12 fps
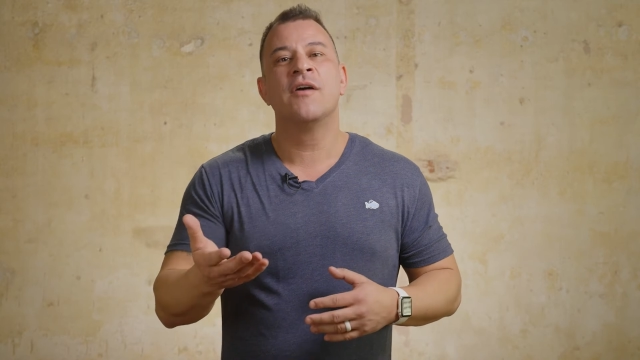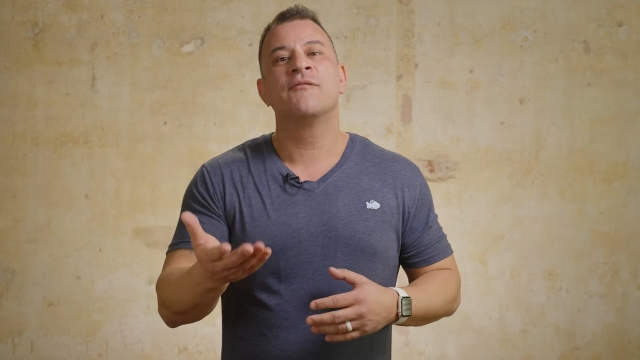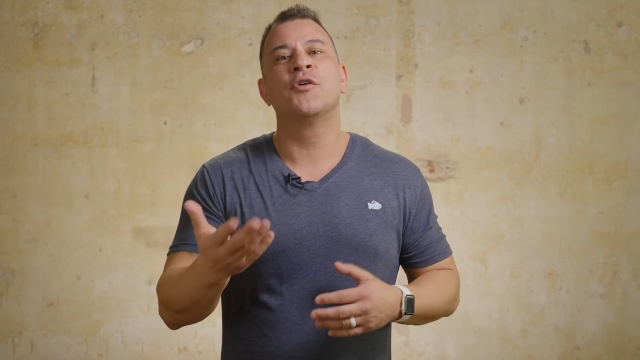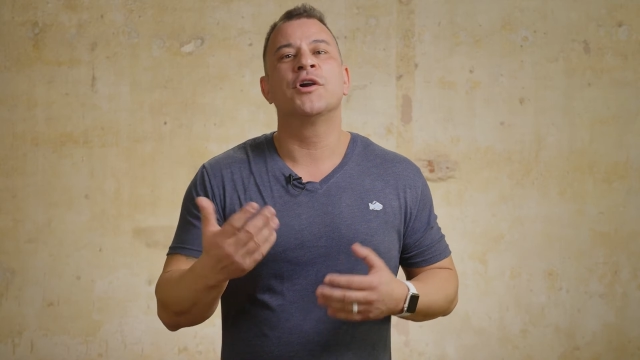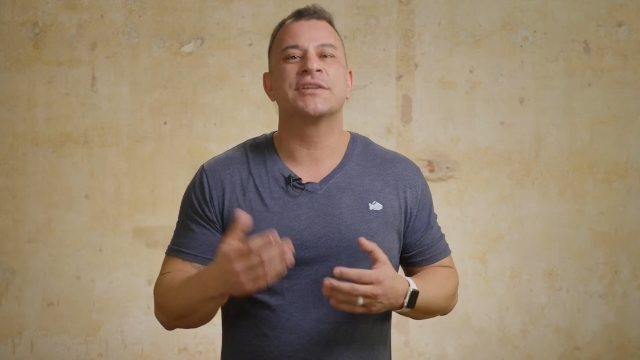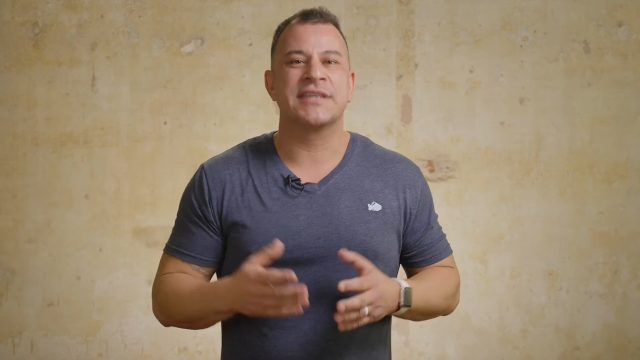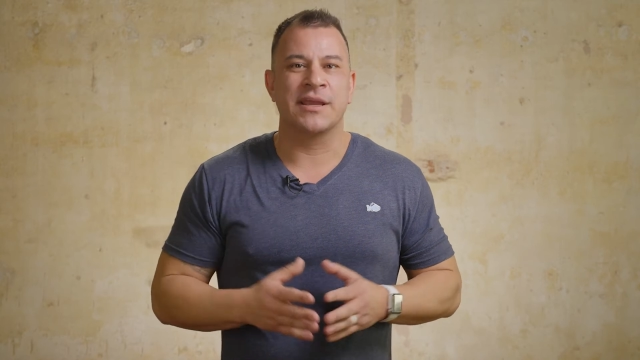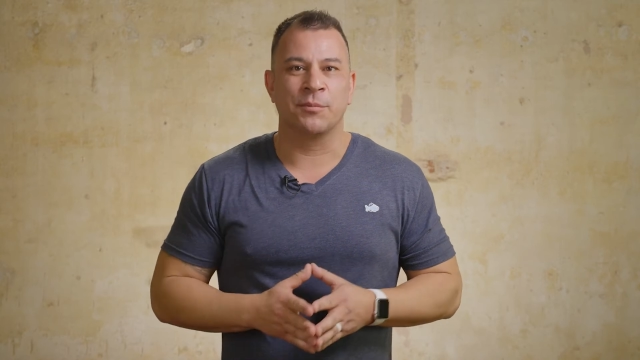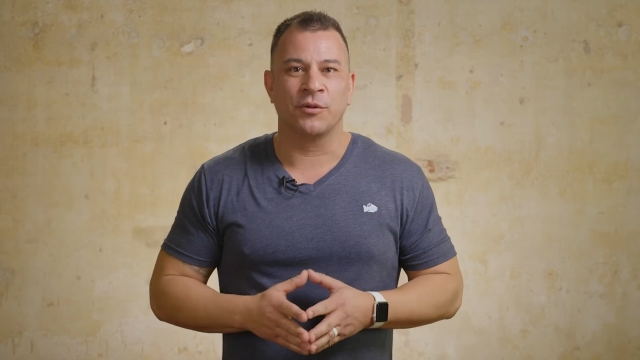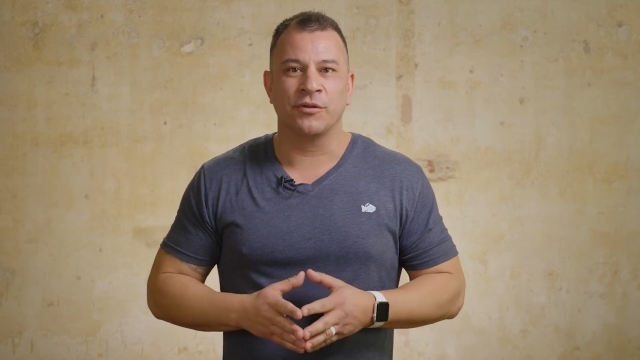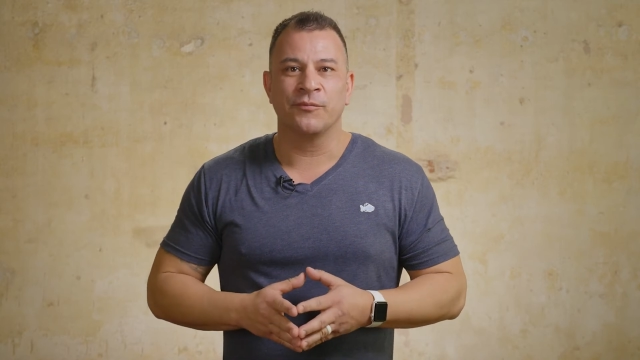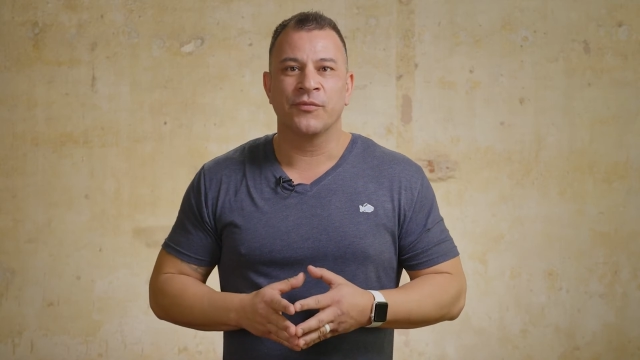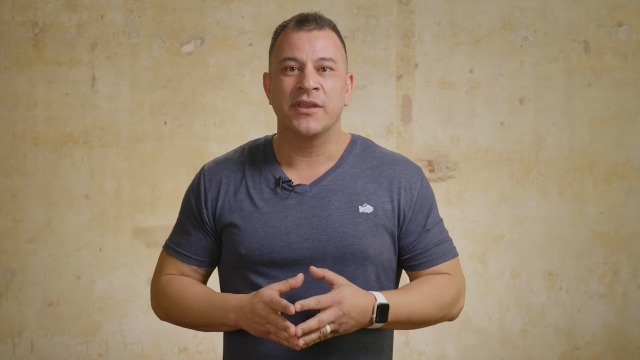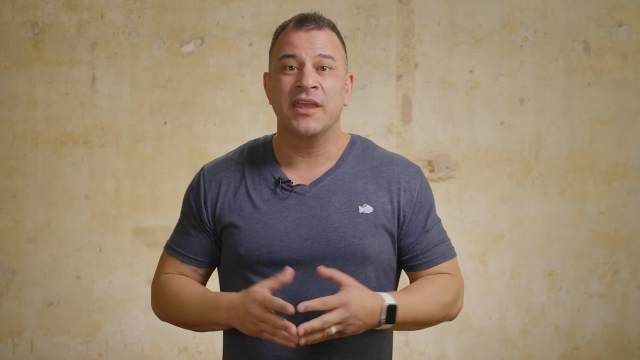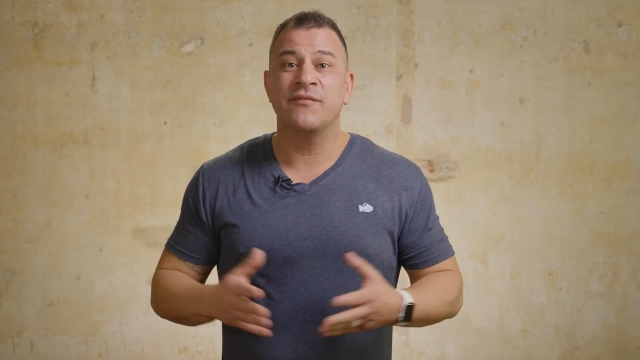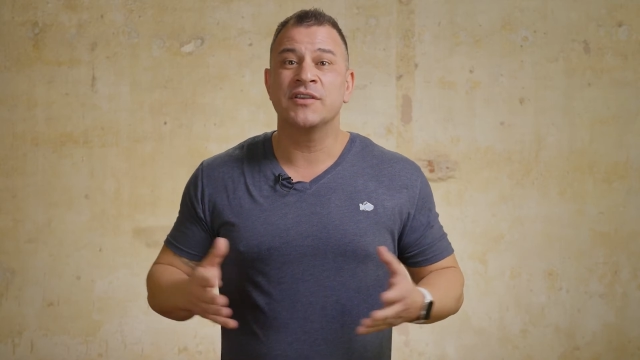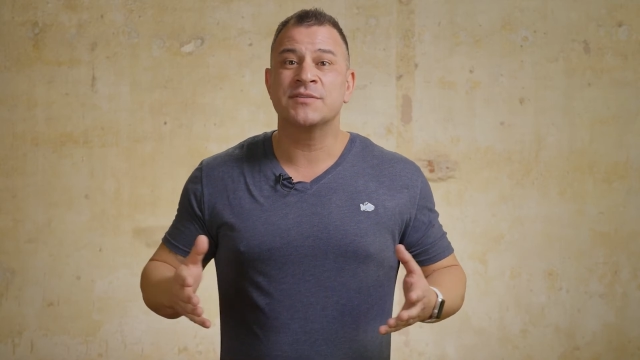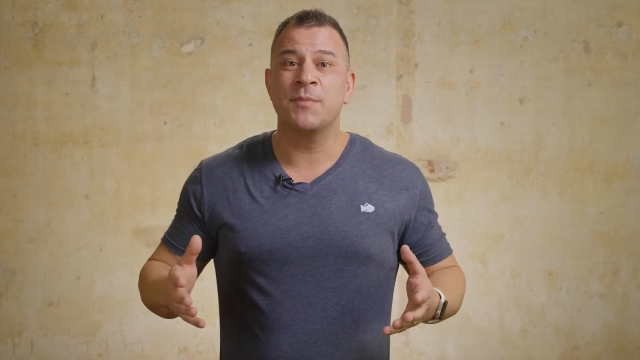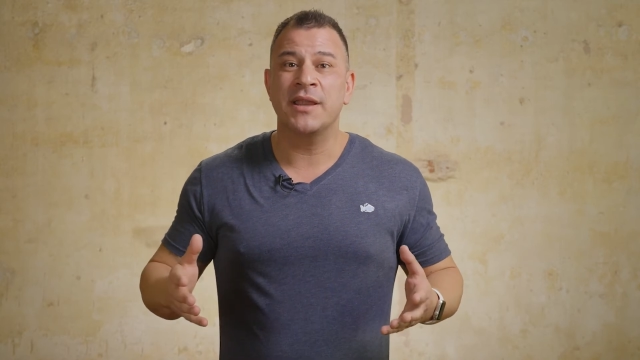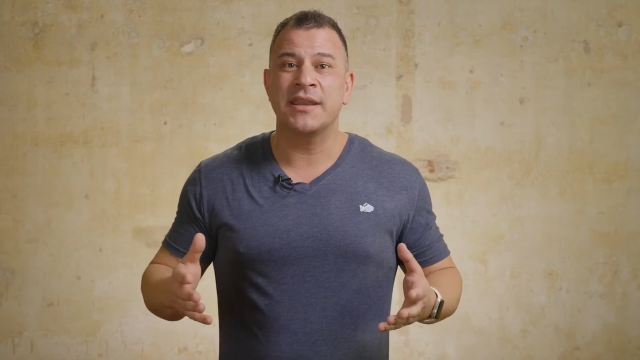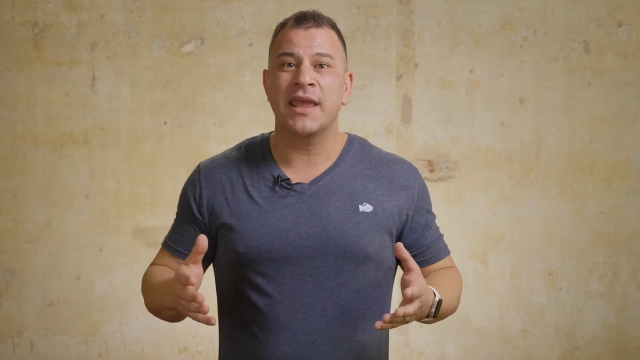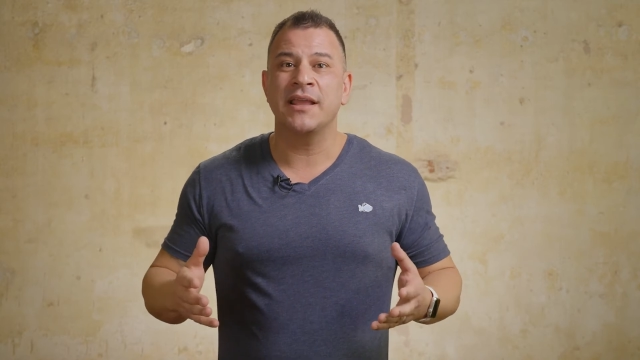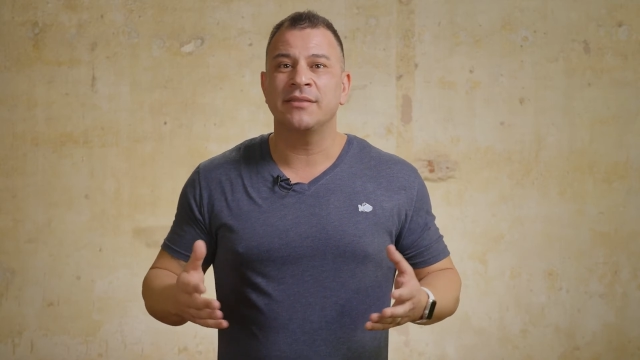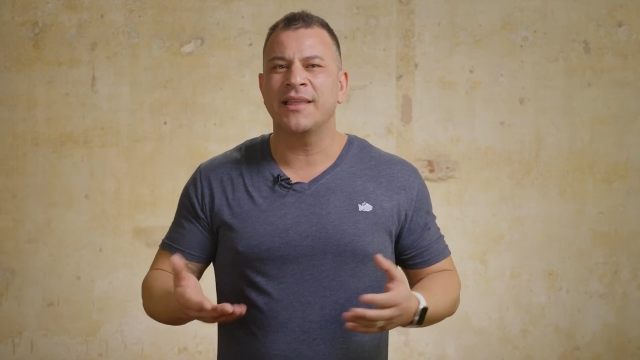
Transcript: For example, if it's Monday,